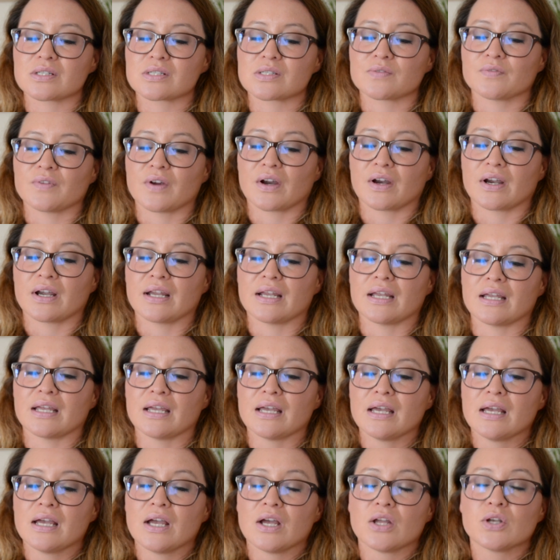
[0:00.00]
just very
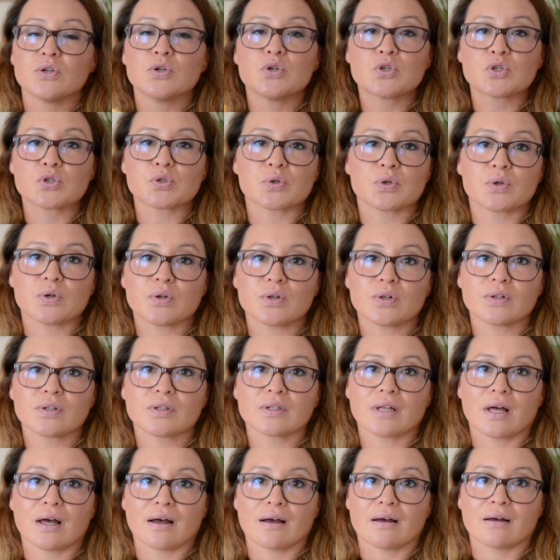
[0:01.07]

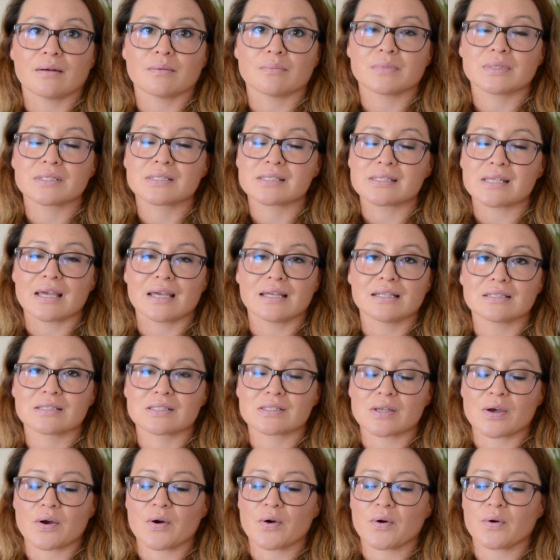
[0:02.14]
neutral um, scent.
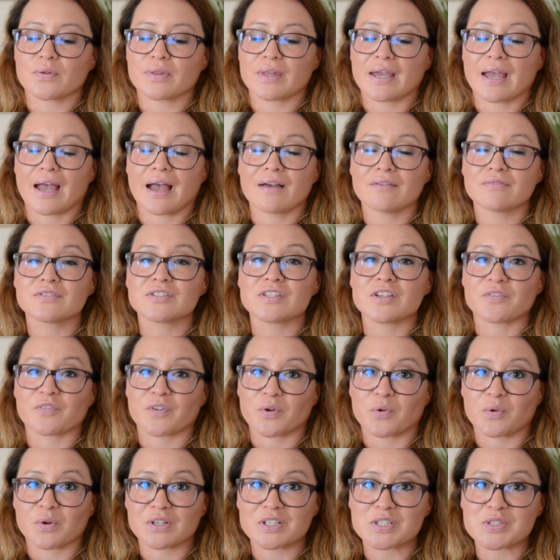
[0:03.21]
So they have
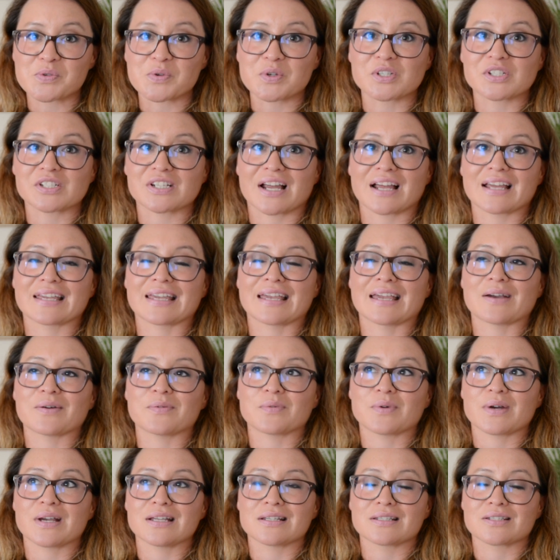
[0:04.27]
different ones, which I can't
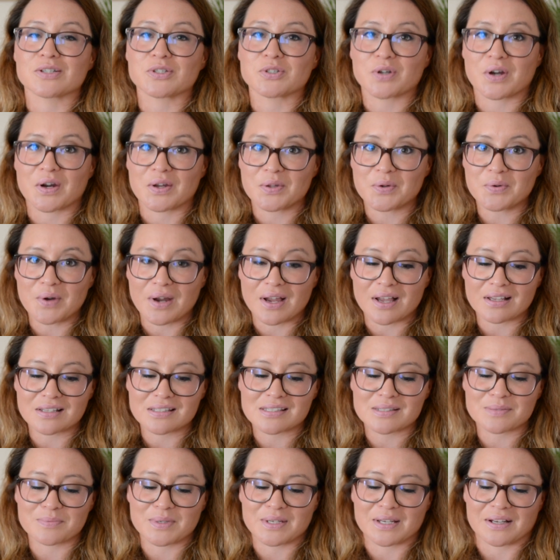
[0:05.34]
wait to try the
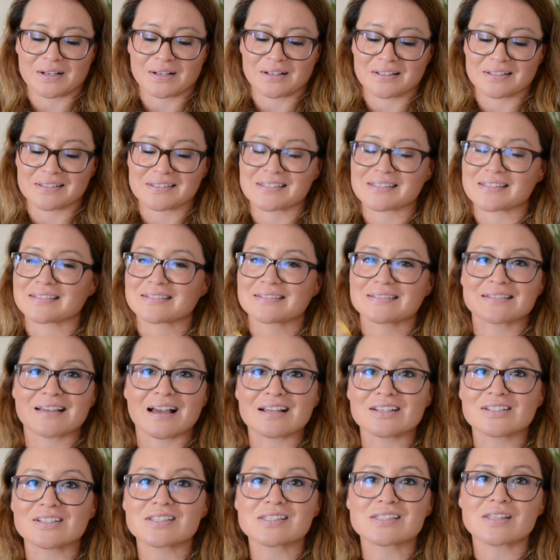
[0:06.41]
rest because
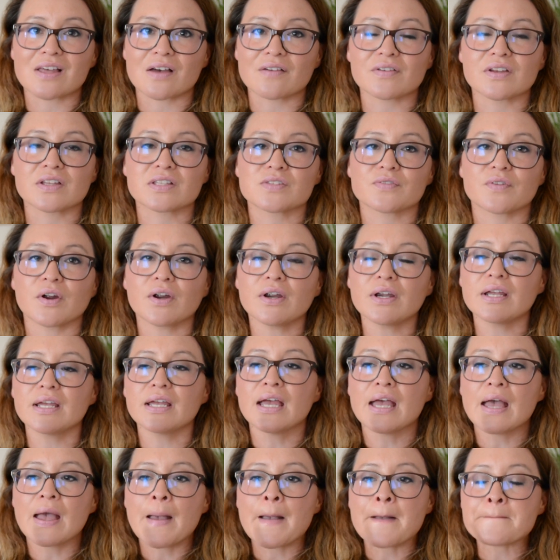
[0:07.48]
I just love it. It's very,
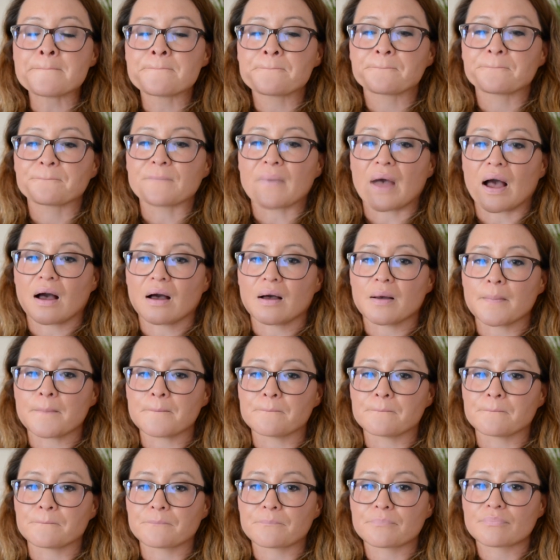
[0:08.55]
um,